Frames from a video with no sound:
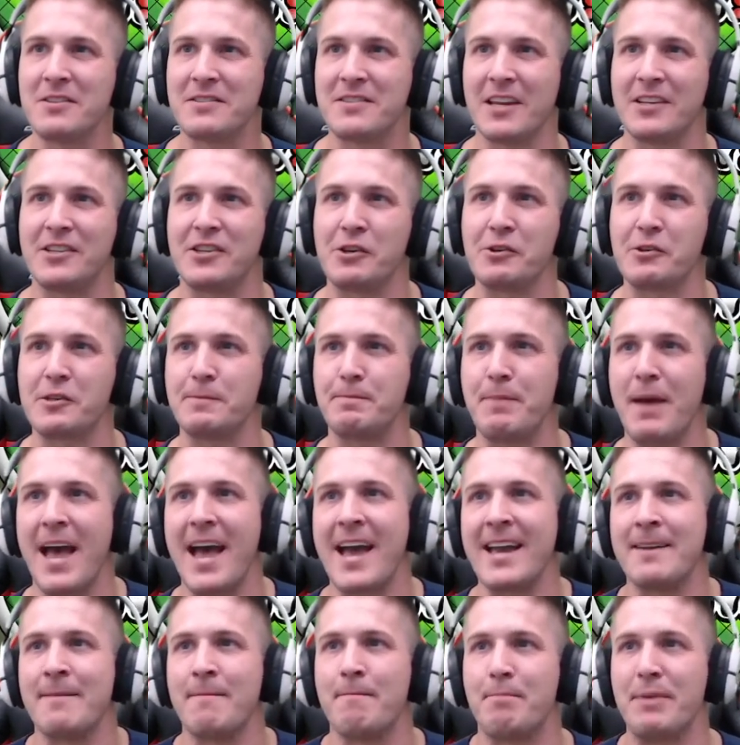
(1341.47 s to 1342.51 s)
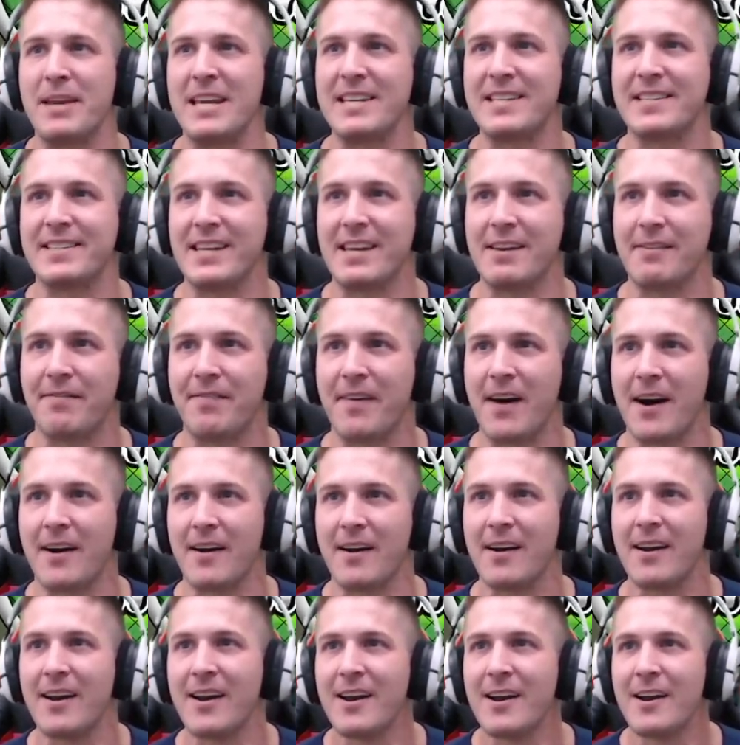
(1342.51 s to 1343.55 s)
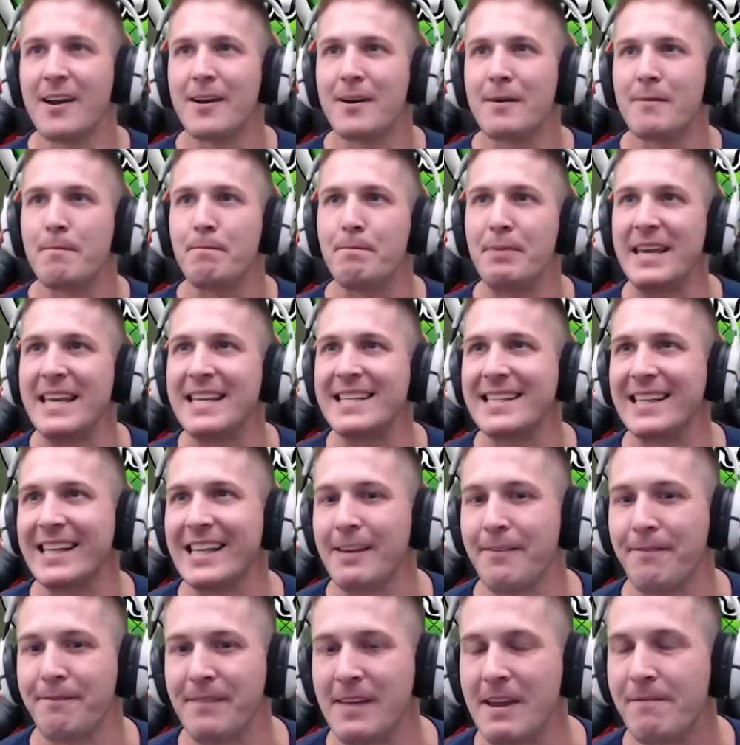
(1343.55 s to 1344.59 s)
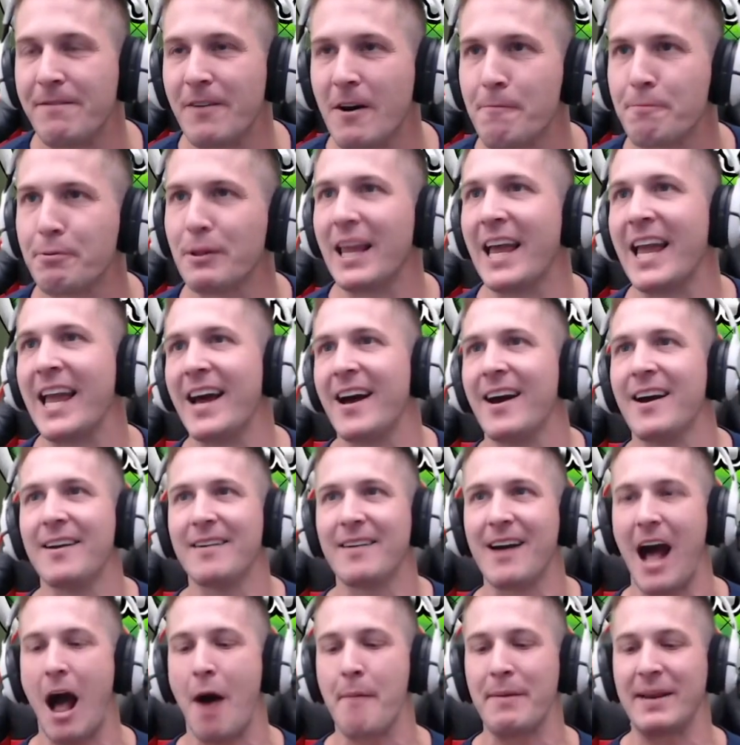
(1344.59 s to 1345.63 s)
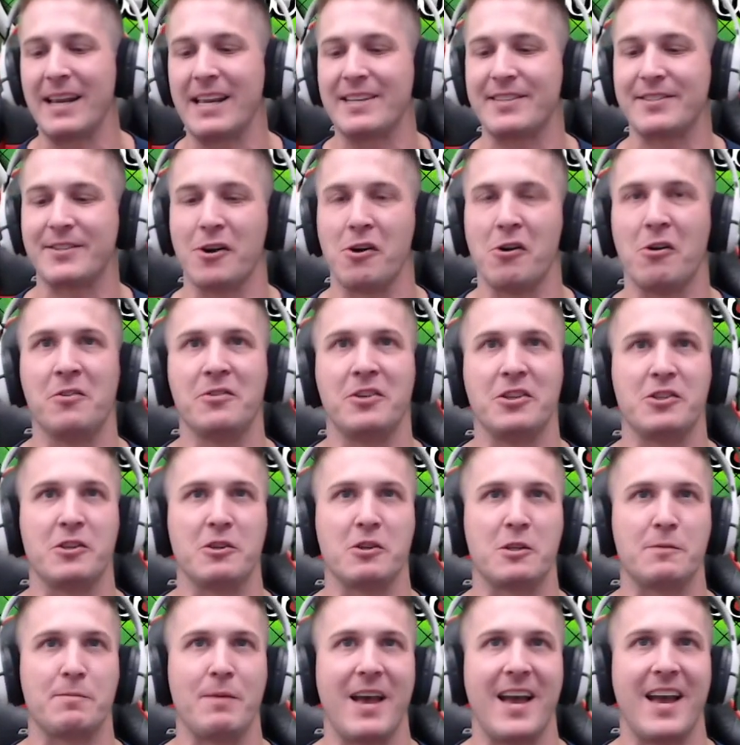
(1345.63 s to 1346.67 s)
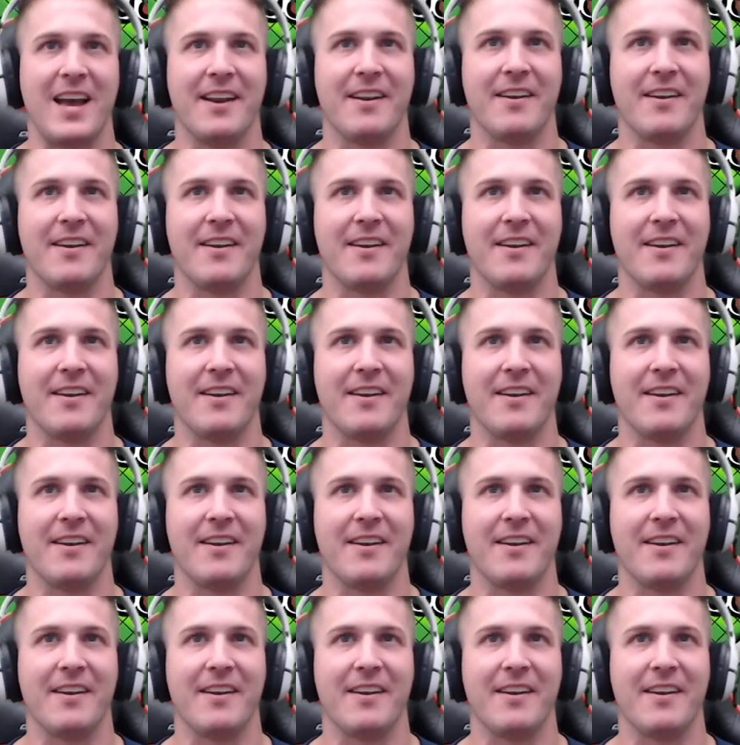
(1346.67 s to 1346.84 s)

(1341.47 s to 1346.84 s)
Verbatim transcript: did you spend, beastie fa- beastly FIFA player? How many stones did you spend?